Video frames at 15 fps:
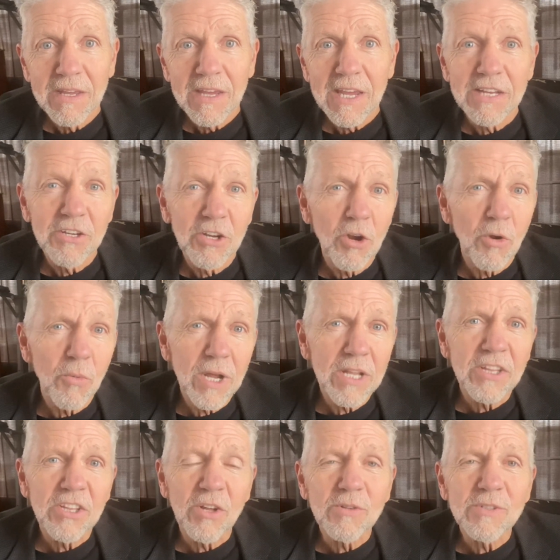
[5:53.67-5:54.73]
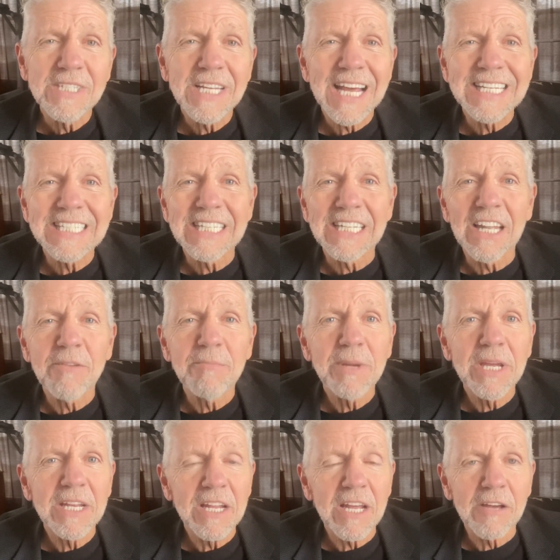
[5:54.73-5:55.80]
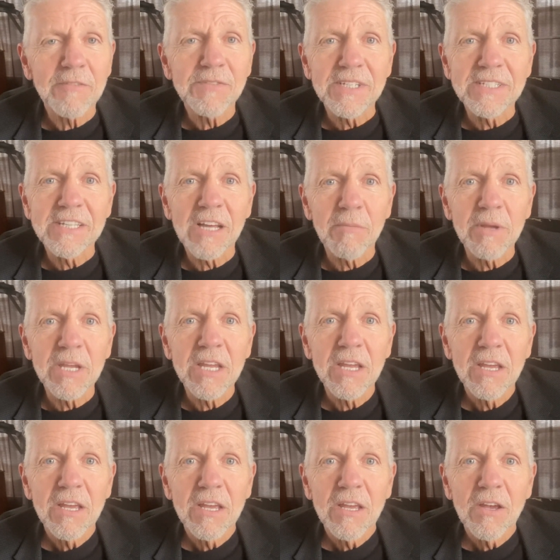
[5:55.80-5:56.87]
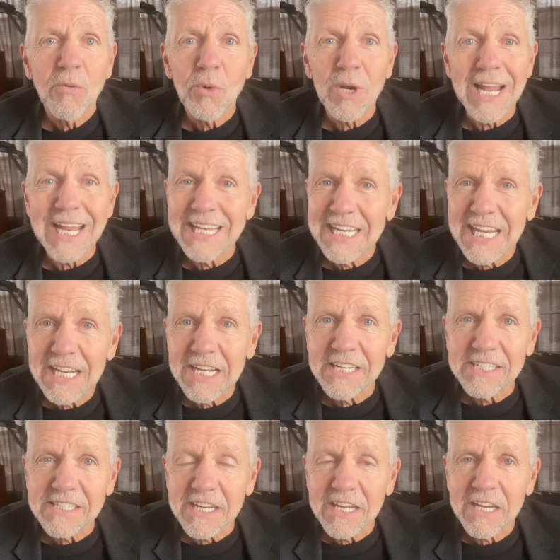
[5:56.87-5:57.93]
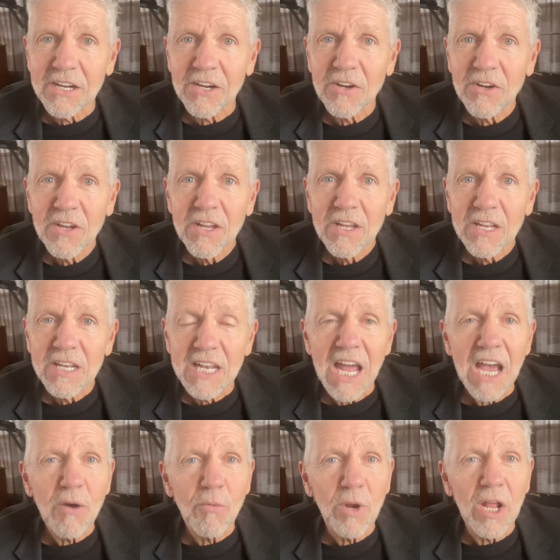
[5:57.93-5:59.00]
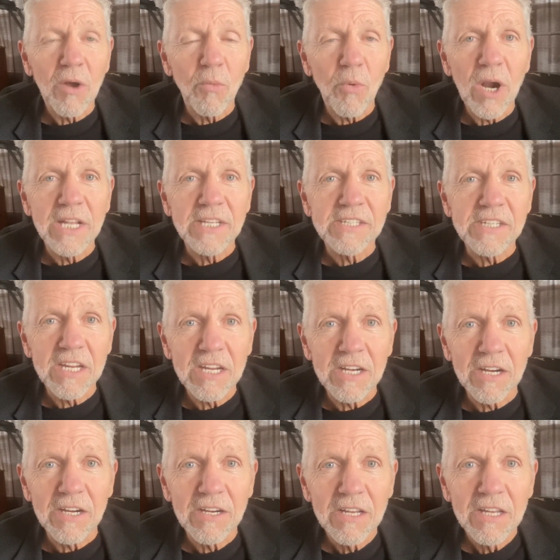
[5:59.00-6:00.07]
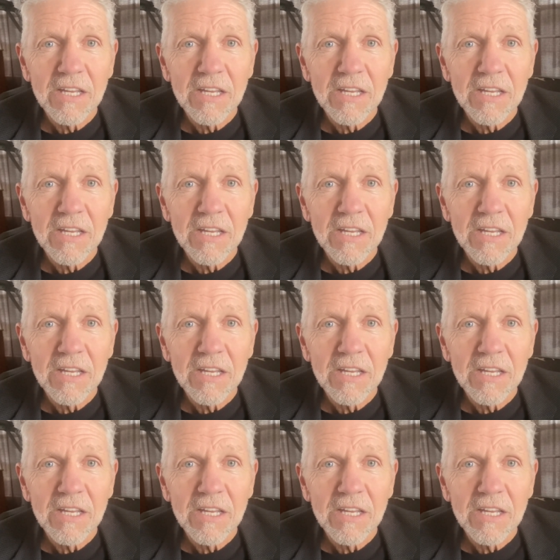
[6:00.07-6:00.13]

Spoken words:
And you know what? Those guys loved me enough to tell me what I needed to hear, not what I wanted to hear.